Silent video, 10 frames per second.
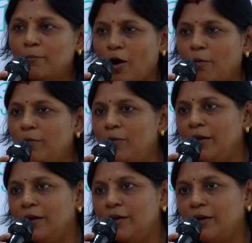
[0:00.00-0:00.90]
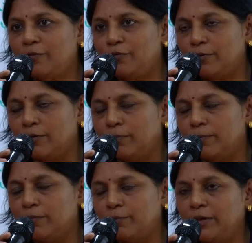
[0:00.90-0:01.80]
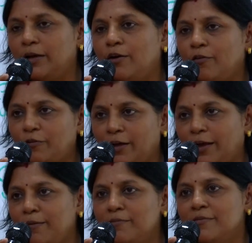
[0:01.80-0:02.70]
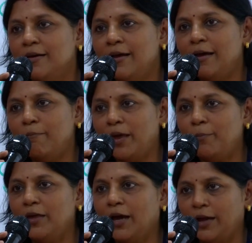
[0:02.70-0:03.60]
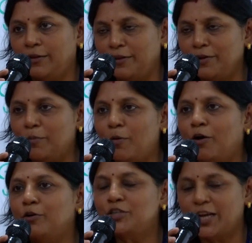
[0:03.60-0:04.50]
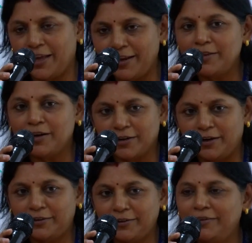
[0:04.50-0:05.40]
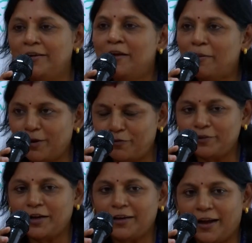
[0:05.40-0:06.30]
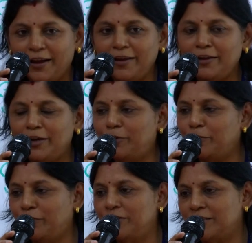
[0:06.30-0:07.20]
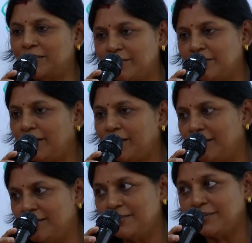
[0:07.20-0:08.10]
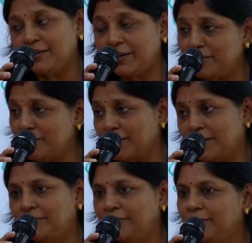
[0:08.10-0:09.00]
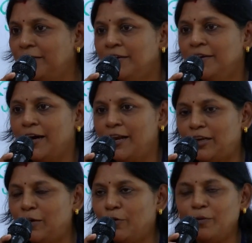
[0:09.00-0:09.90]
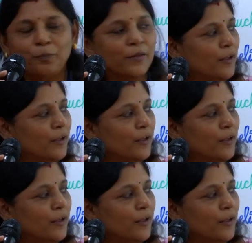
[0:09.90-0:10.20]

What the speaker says: Probably in a period of time, maybe I'll think about sharing the content. But for that, I need to first internalize the content a little more.